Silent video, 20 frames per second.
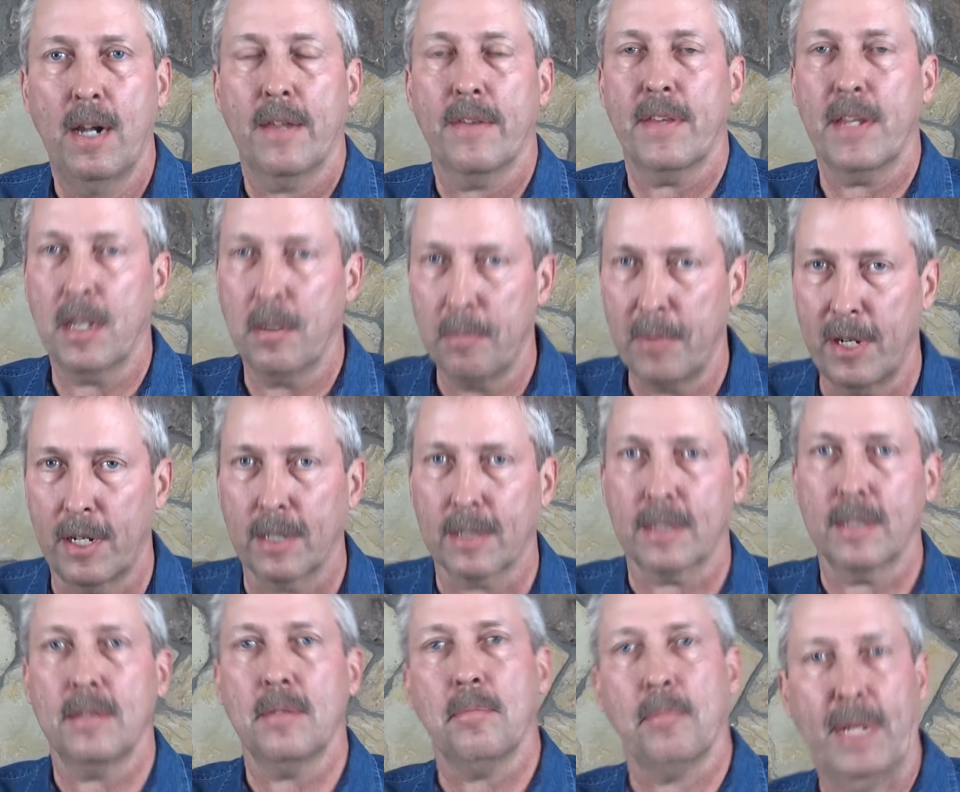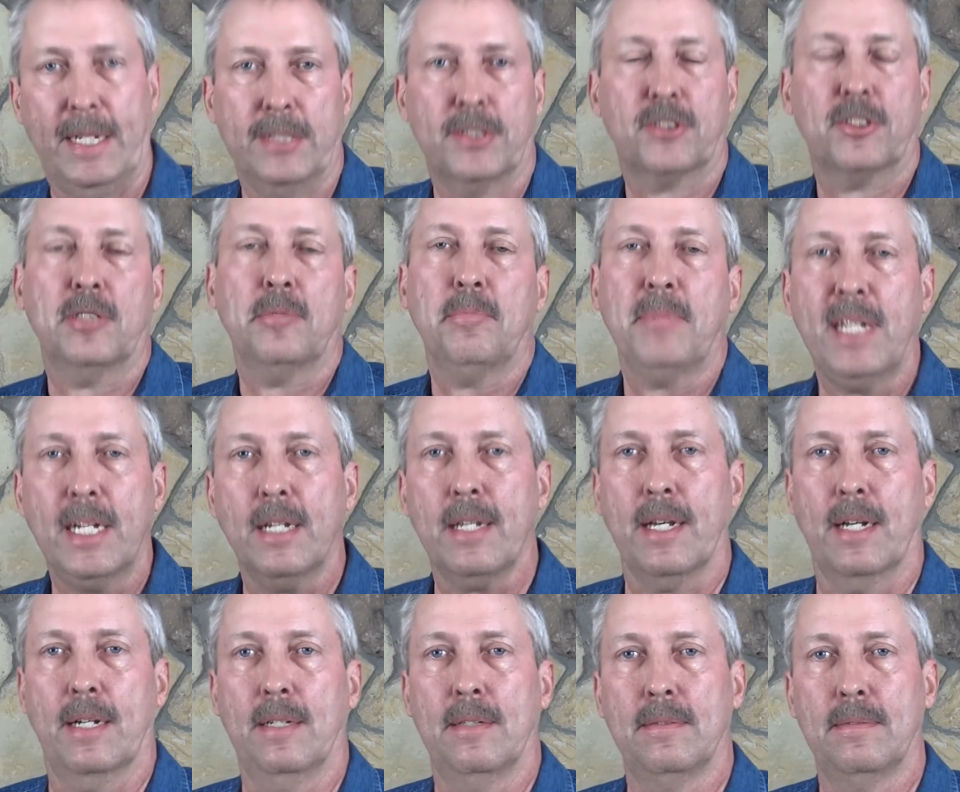the American mainstream
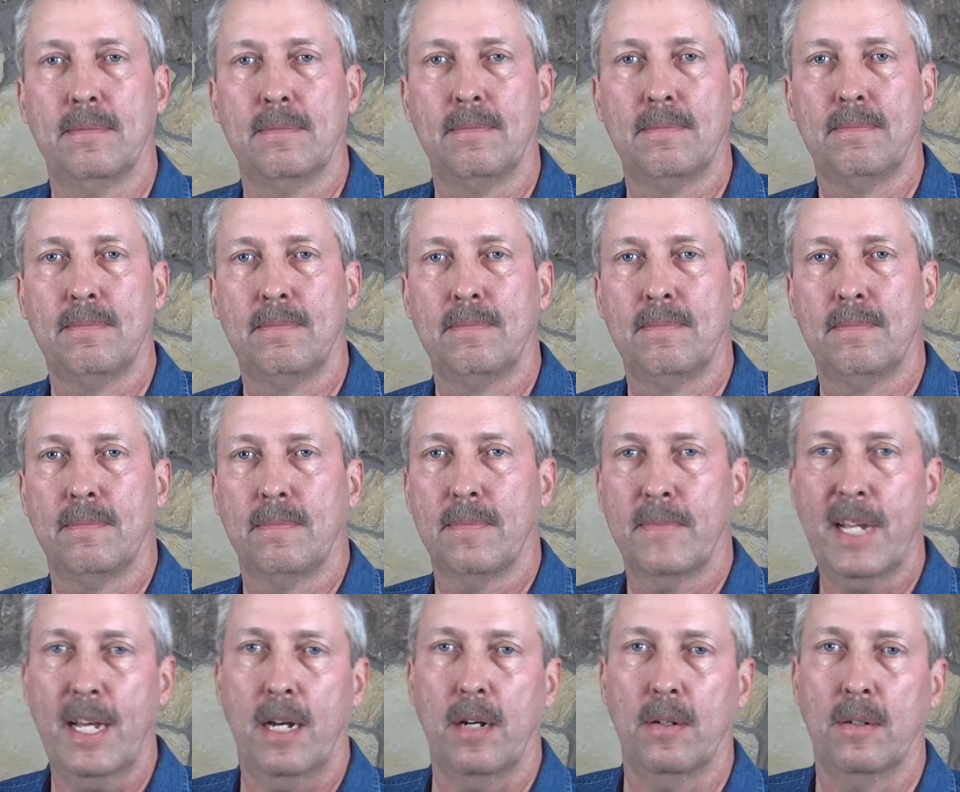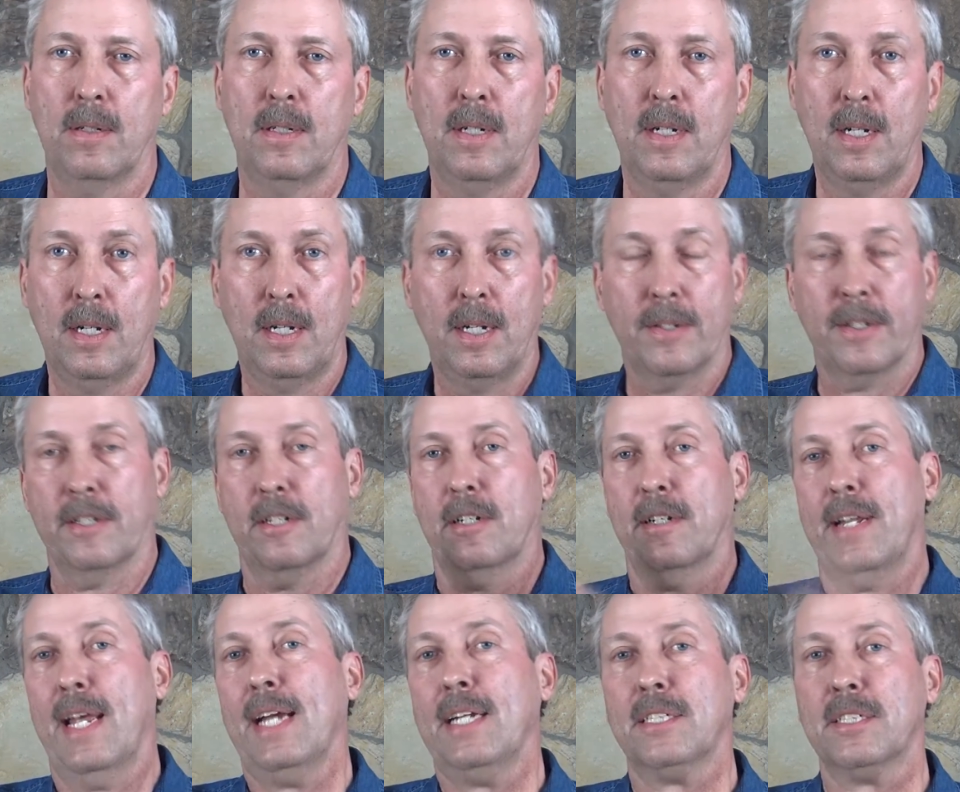media. Now, the
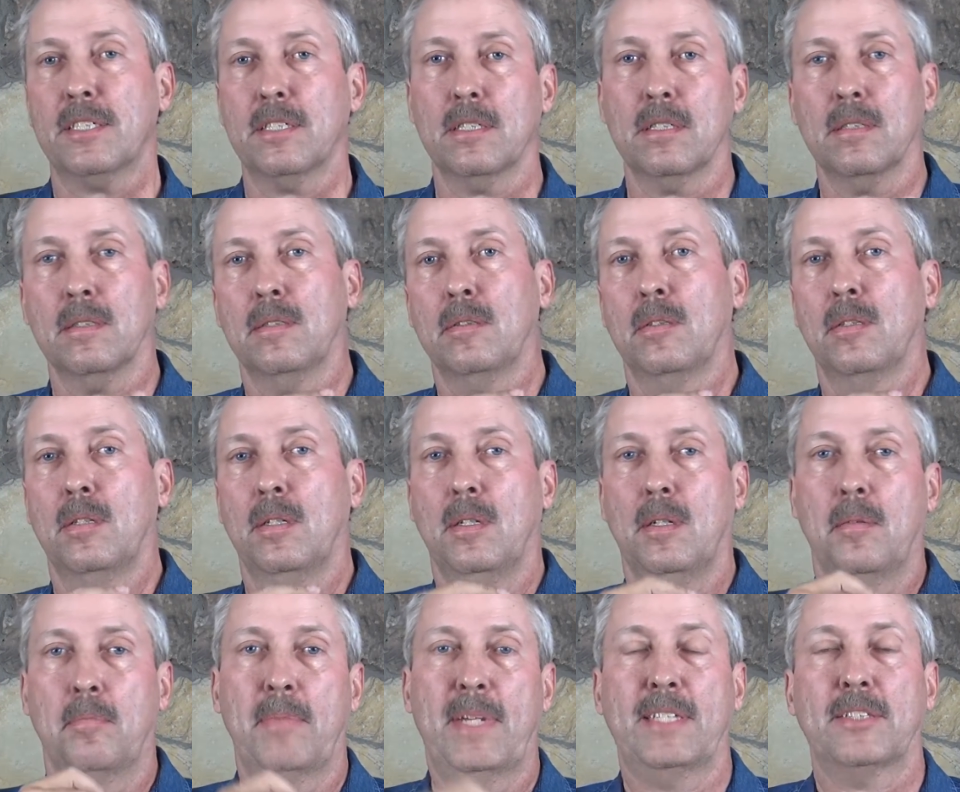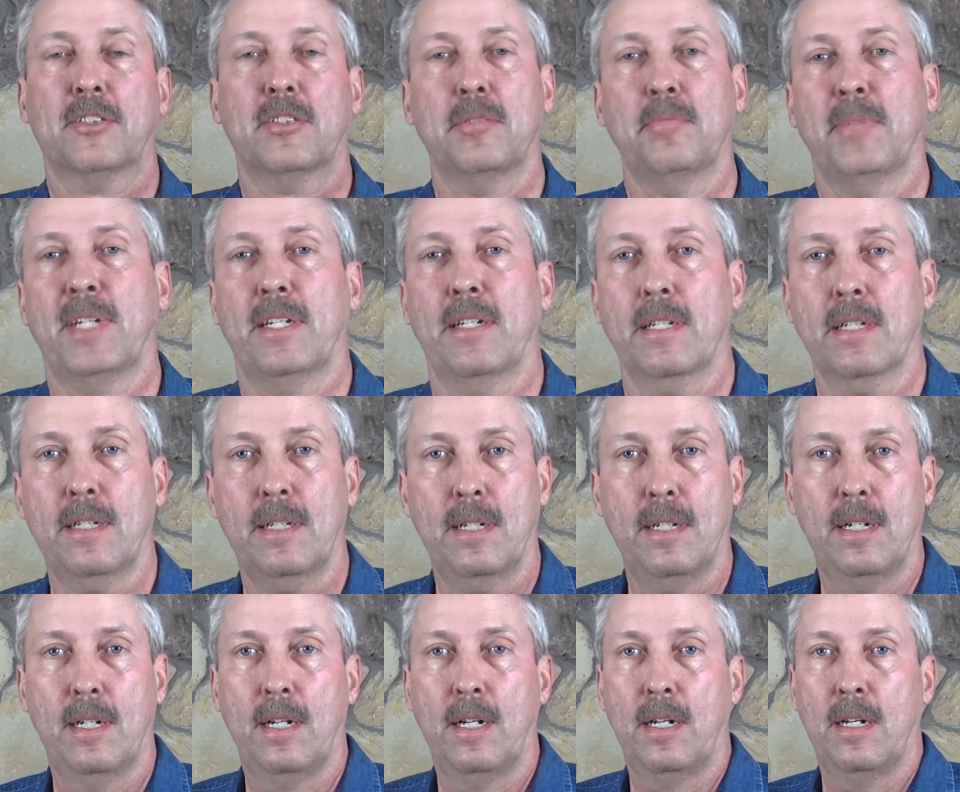international mainstream media
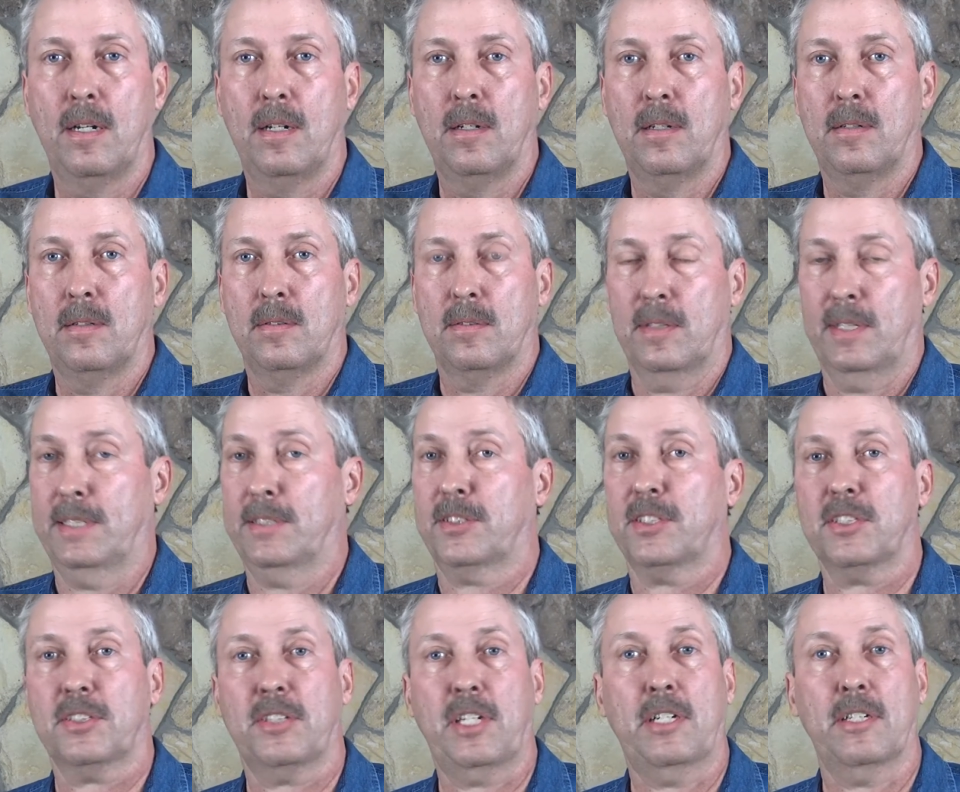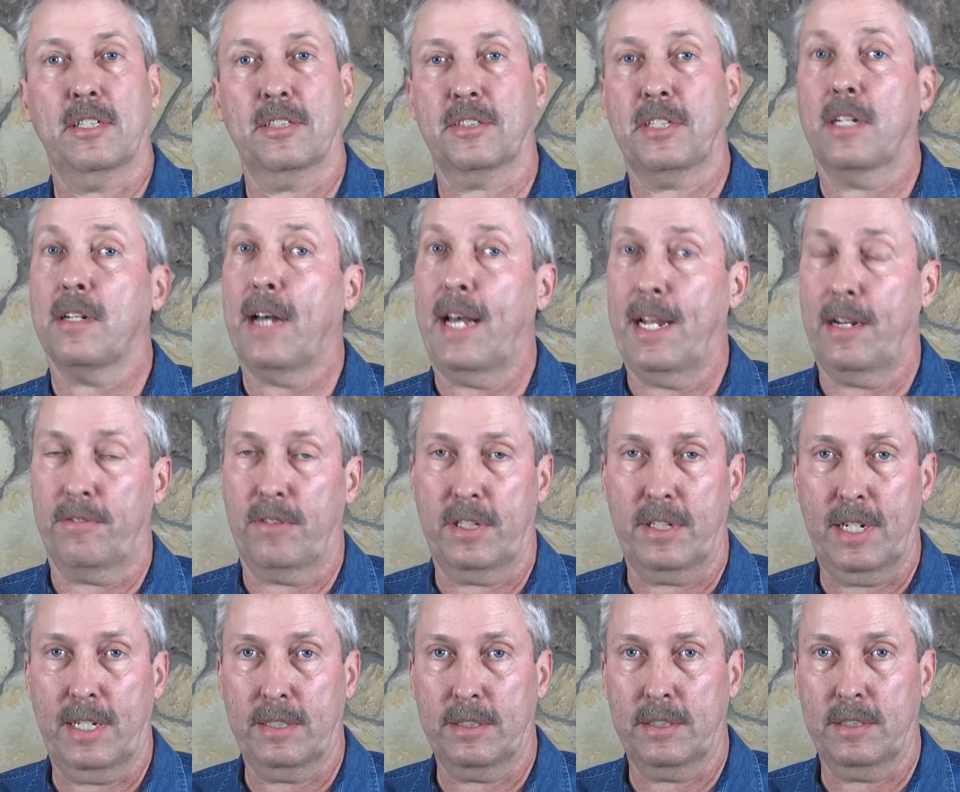is just there to sell
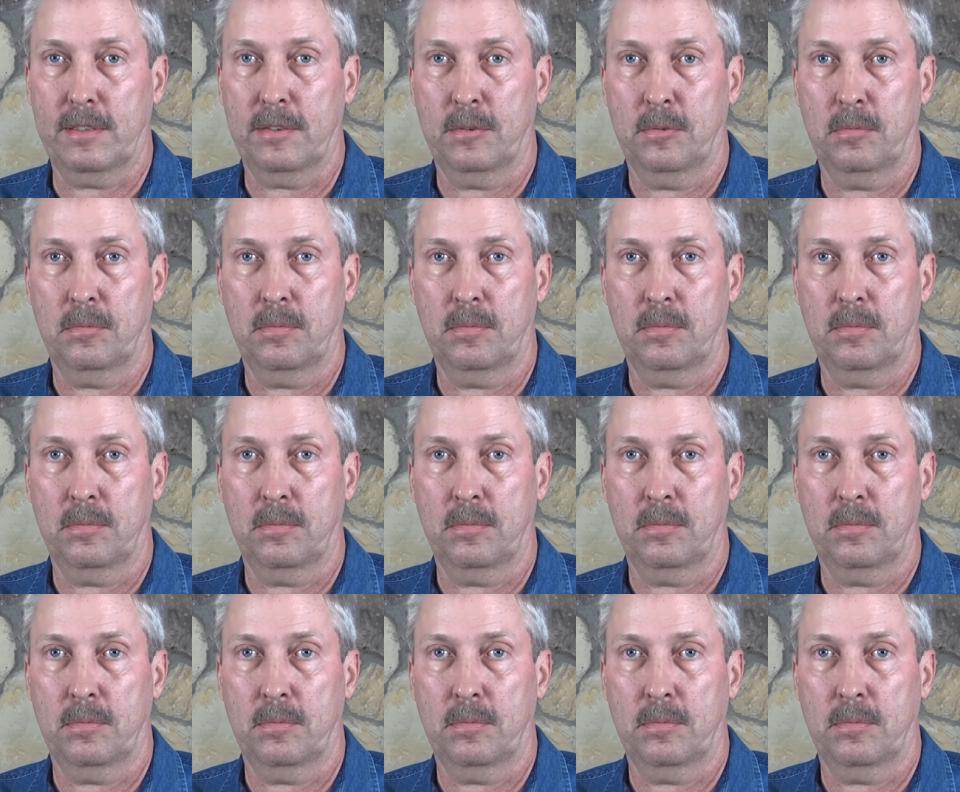advertising,